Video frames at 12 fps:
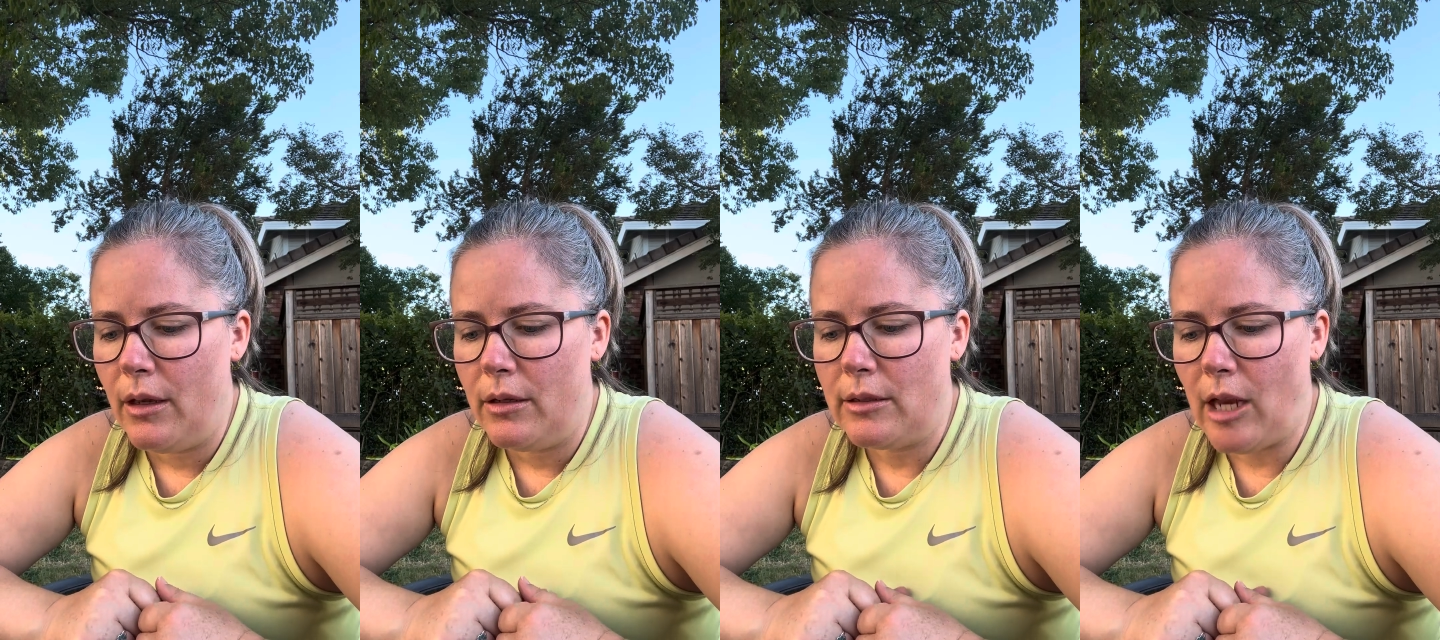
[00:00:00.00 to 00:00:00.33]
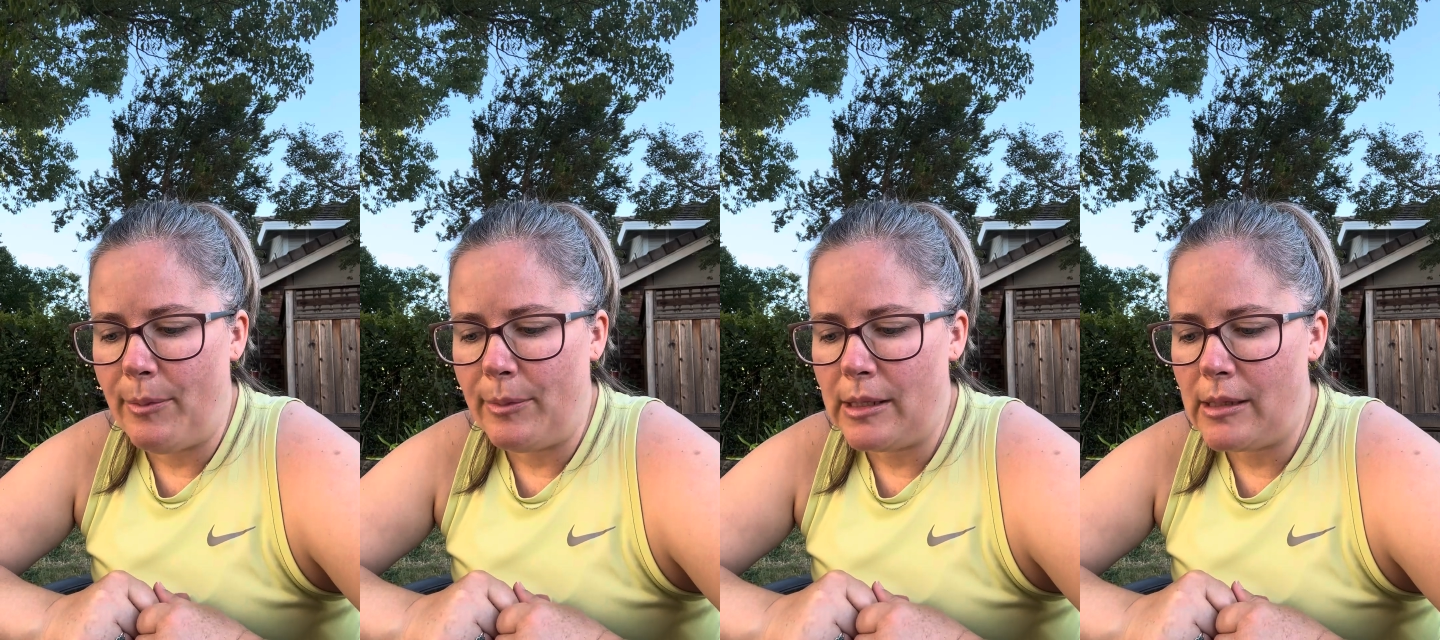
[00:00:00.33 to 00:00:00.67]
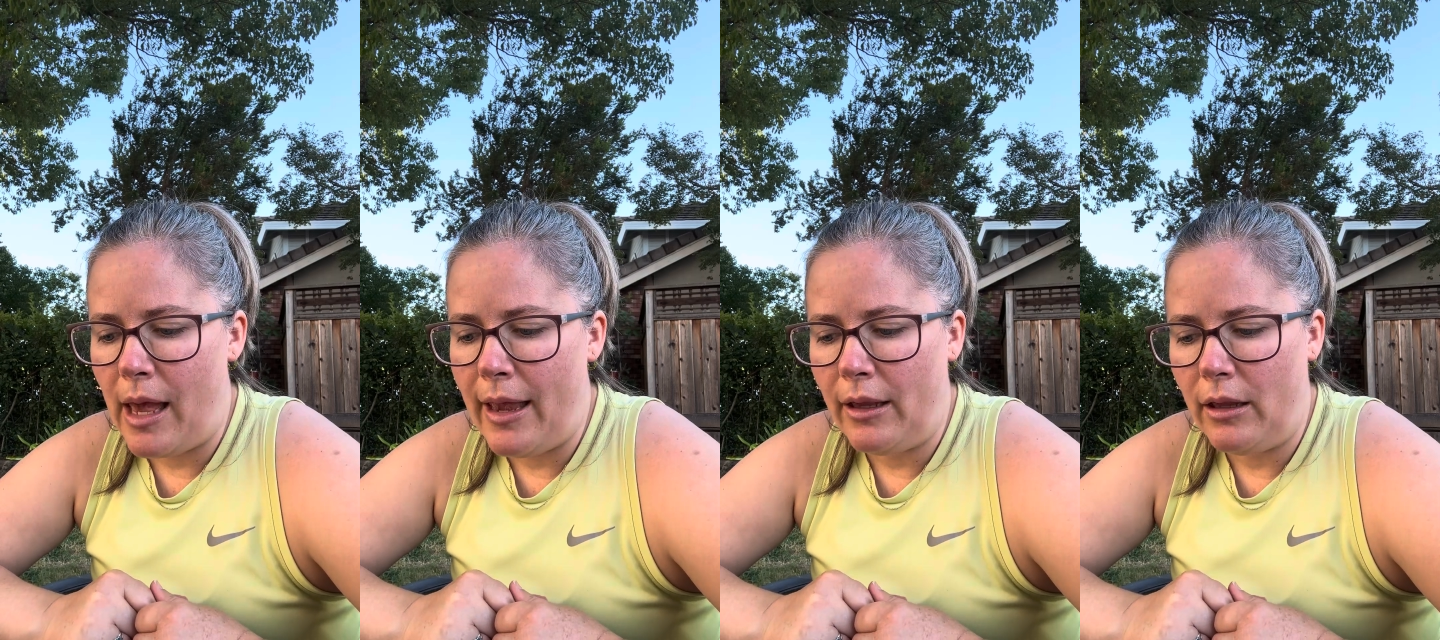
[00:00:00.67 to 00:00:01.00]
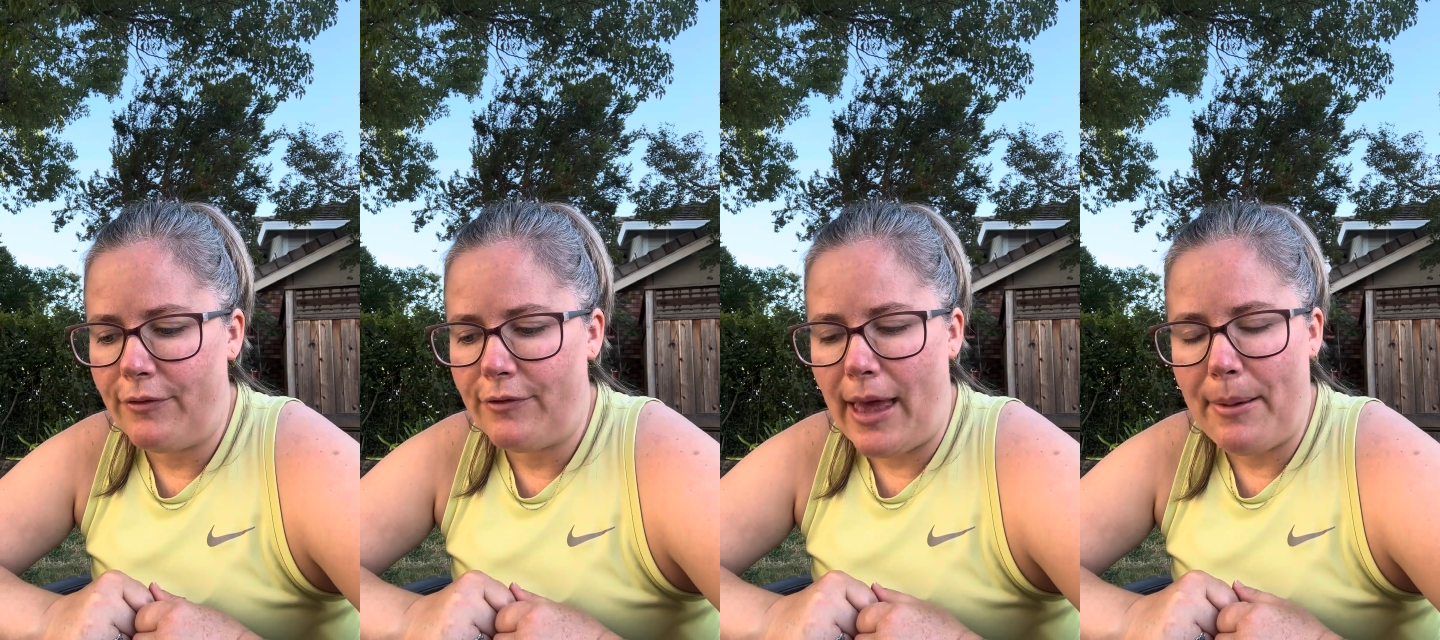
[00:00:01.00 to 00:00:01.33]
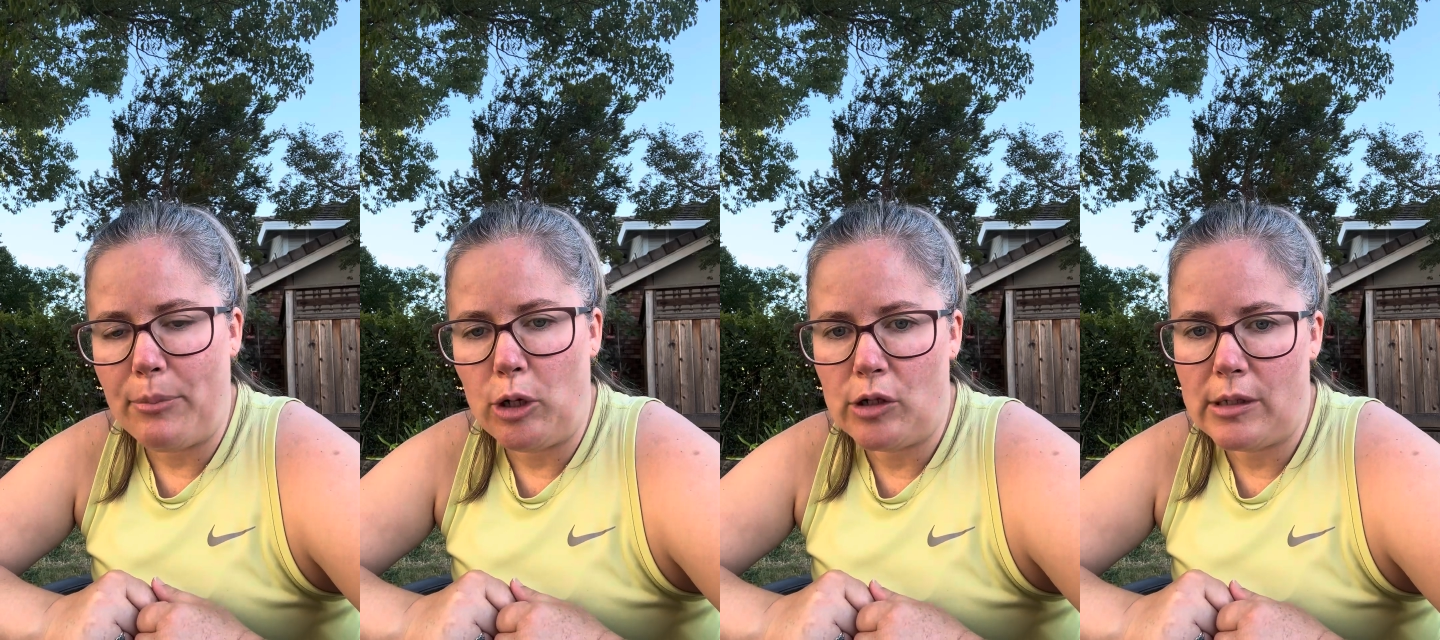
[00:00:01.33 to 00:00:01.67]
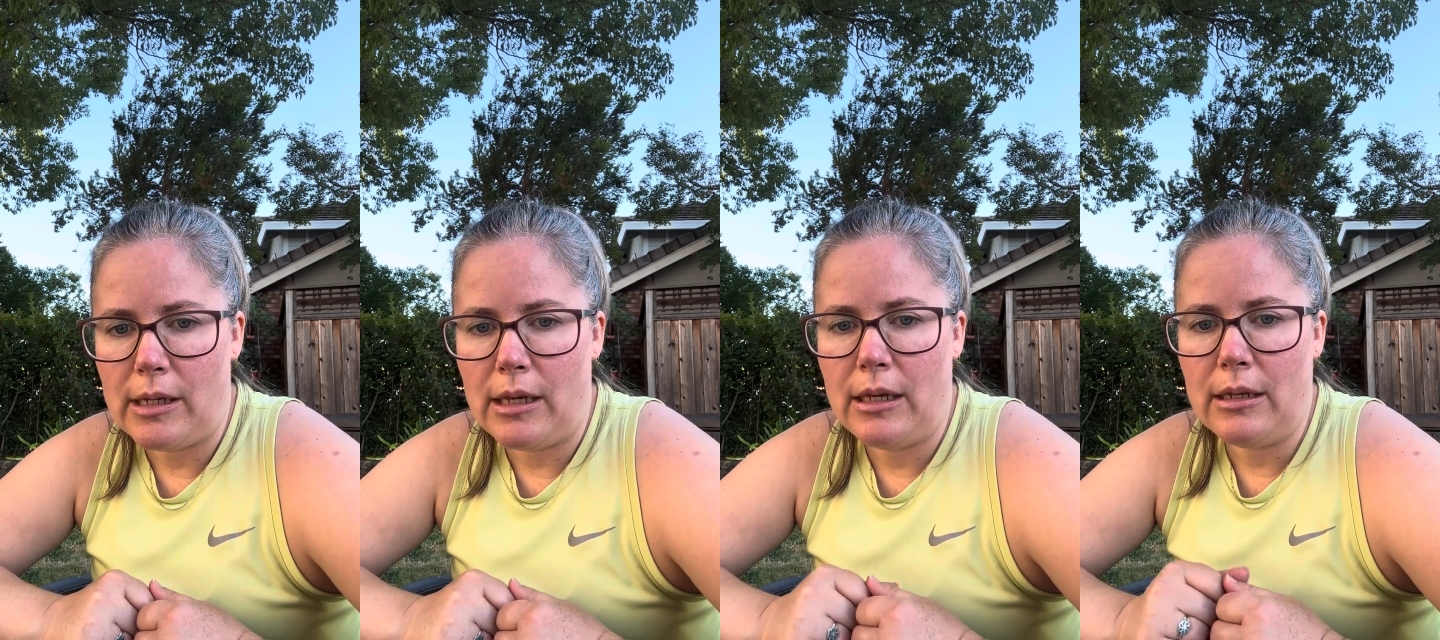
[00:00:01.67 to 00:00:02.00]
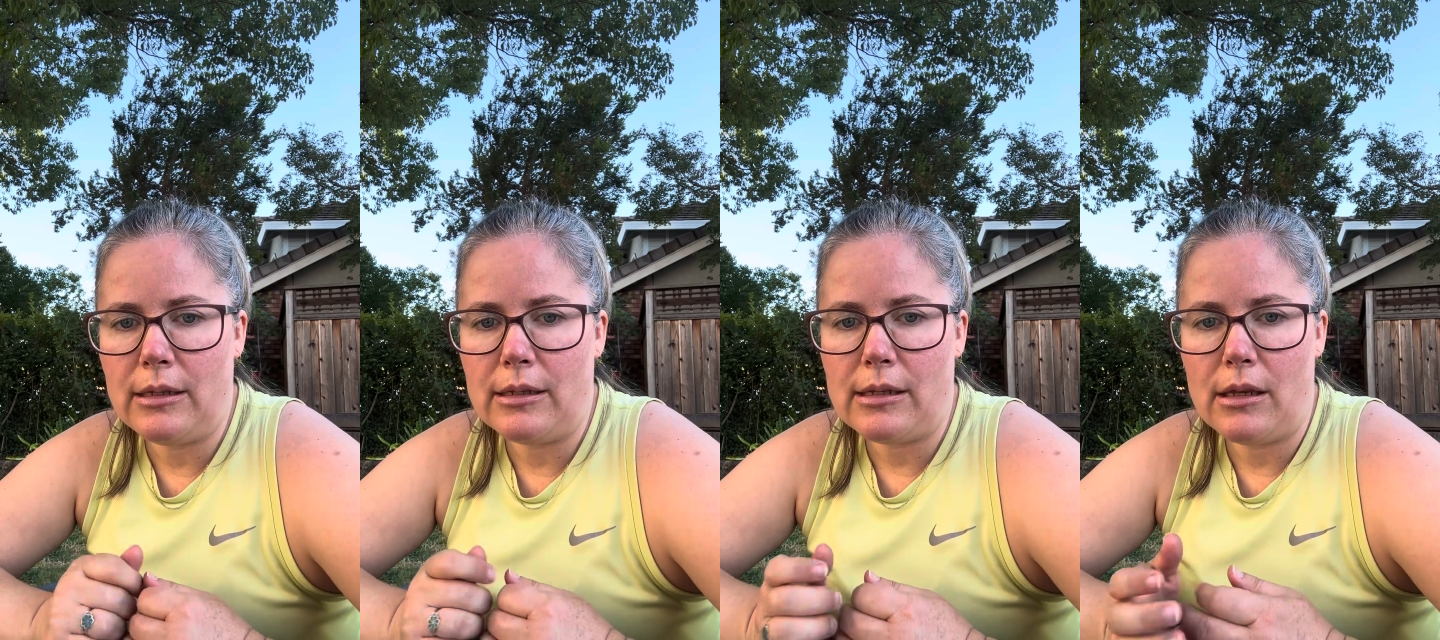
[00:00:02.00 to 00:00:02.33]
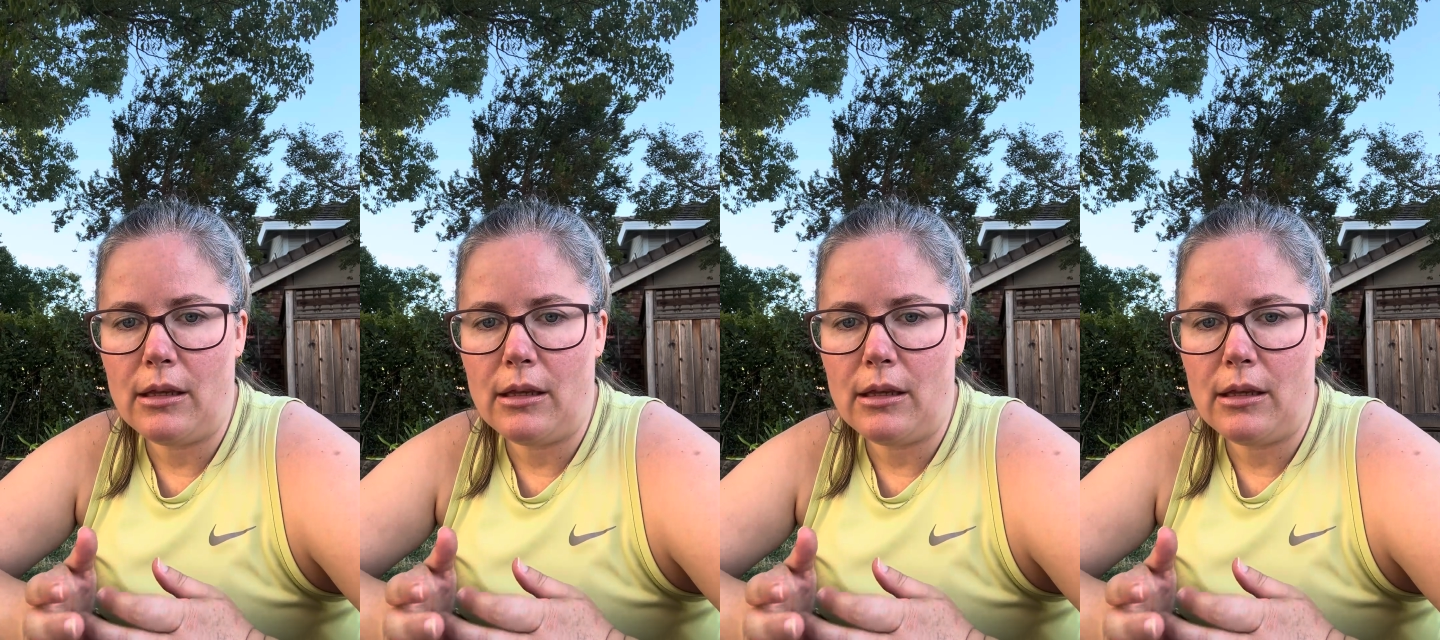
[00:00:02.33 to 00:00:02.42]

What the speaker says: Domicile, if that person